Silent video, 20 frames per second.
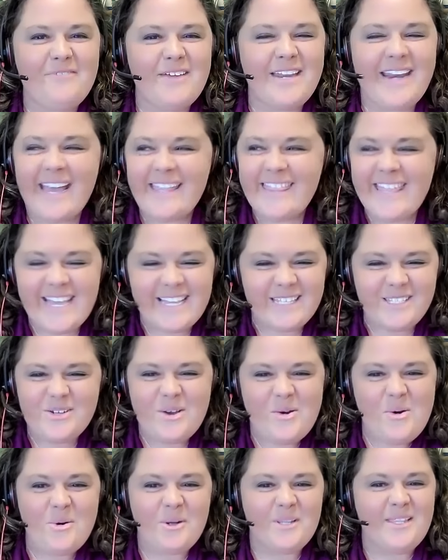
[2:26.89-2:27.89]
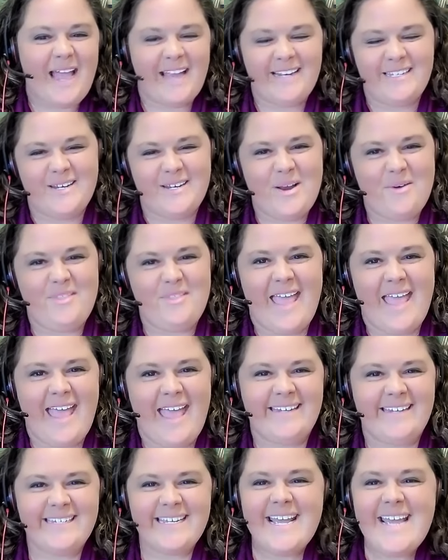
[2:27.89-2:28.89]
And I think it's cool not to know the
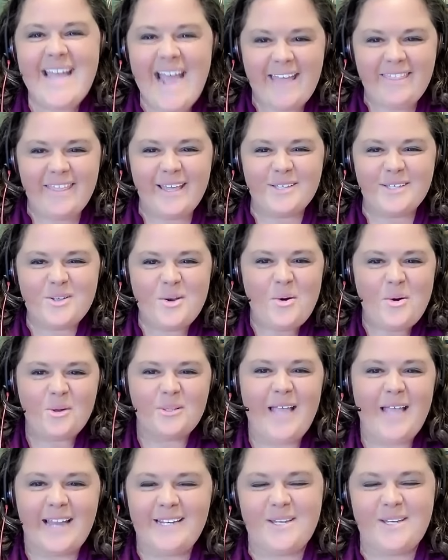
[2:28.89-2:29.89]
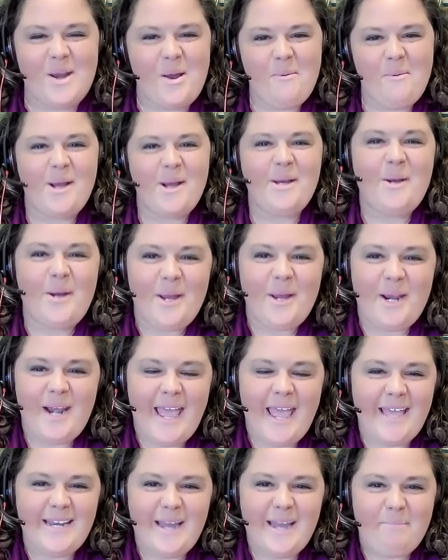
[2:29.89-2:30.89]
end. I think it's cool not to know where you're going to
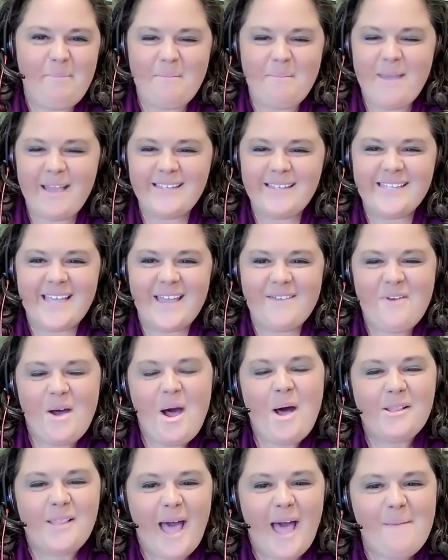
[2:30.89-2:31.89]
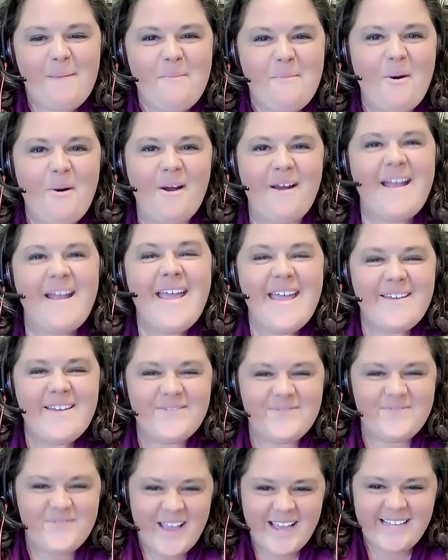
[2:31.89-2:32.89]
end up. It makes life a lot more
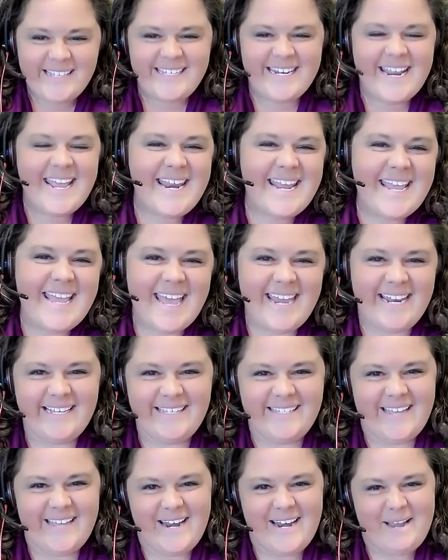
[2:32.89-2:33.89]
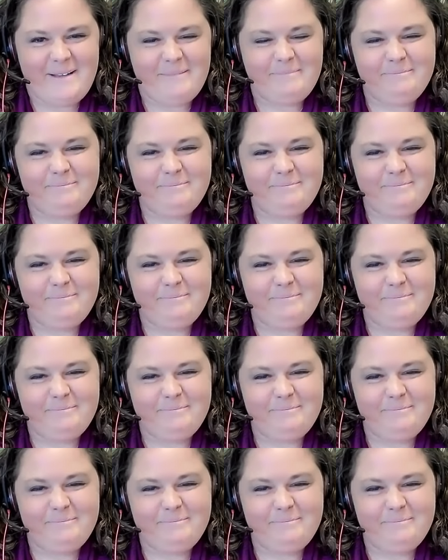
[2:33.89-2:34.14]
fascinating and exciting.